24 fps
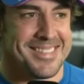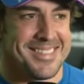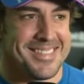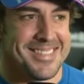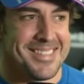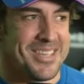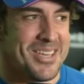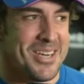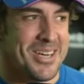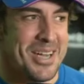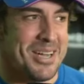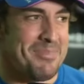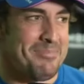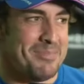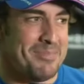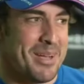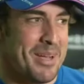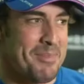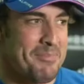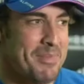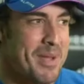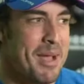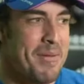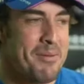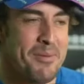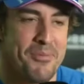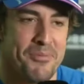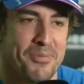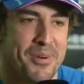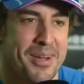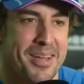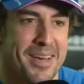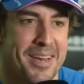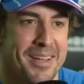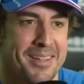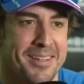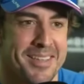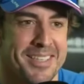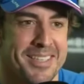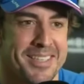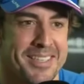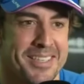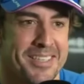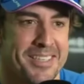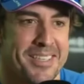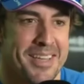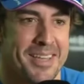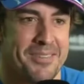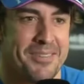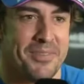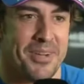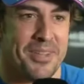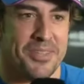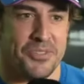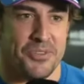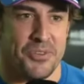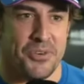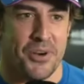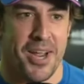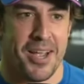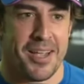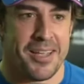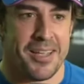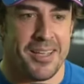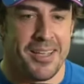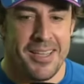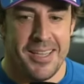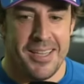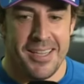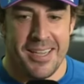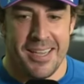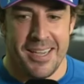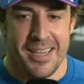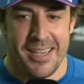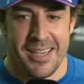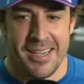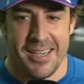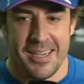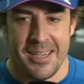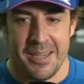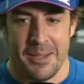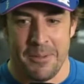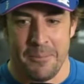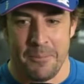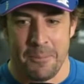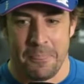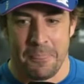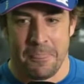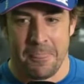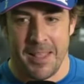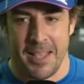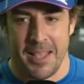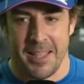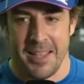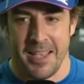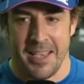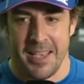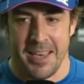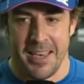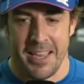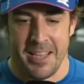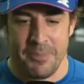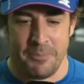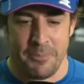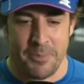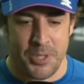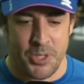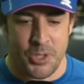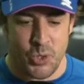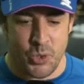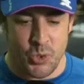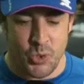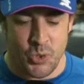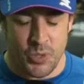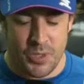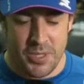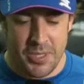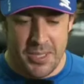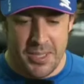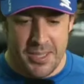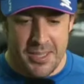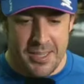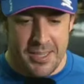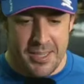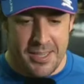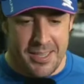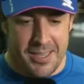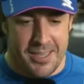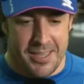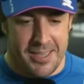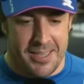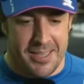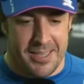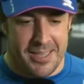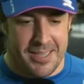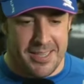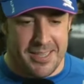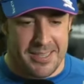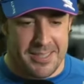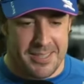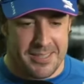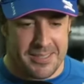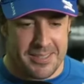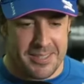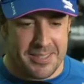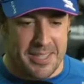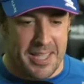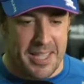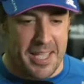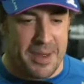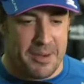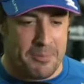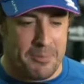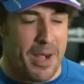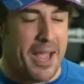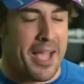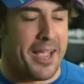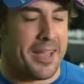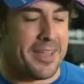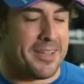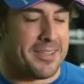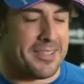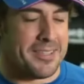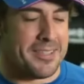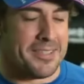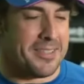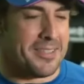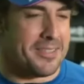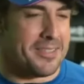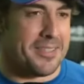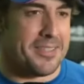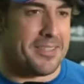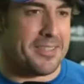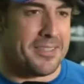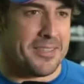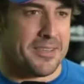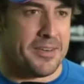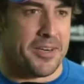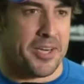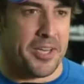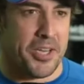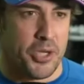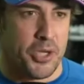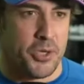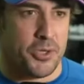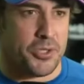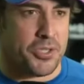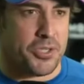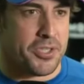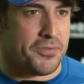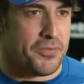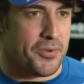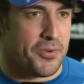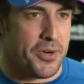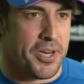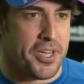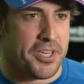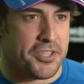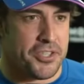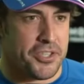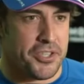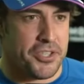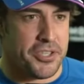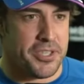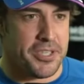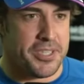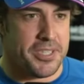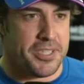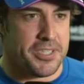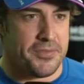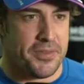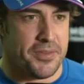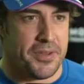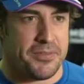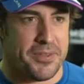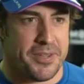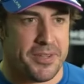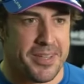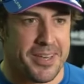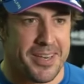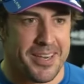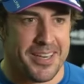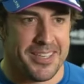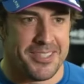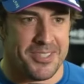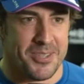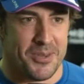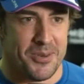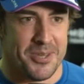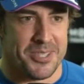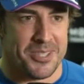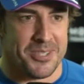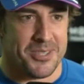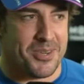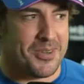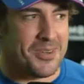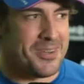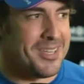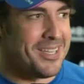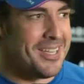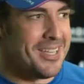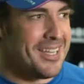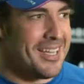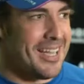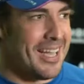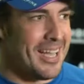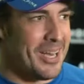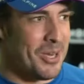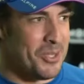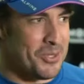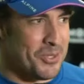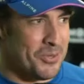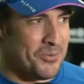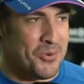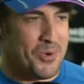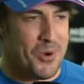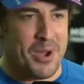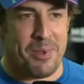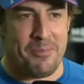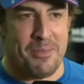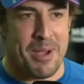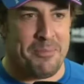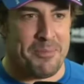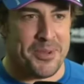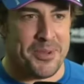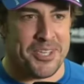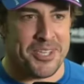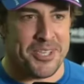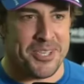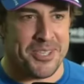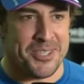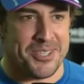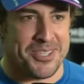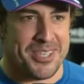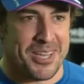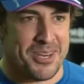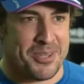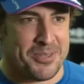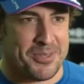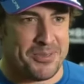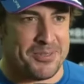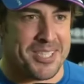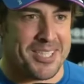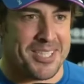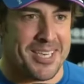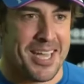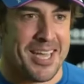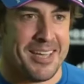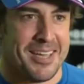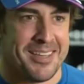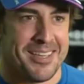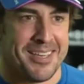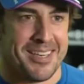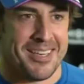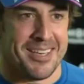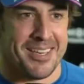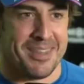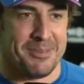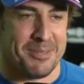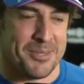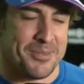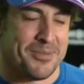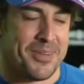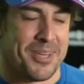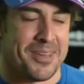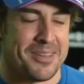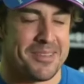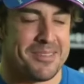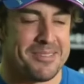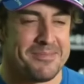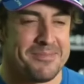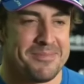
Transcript: No, I'm having fun. This is a fun track. In FP2, the tire blanket is reduced for next year. It's 50 degrees only, so a lot of warm-up issues, a lot of sliding, and it was fun.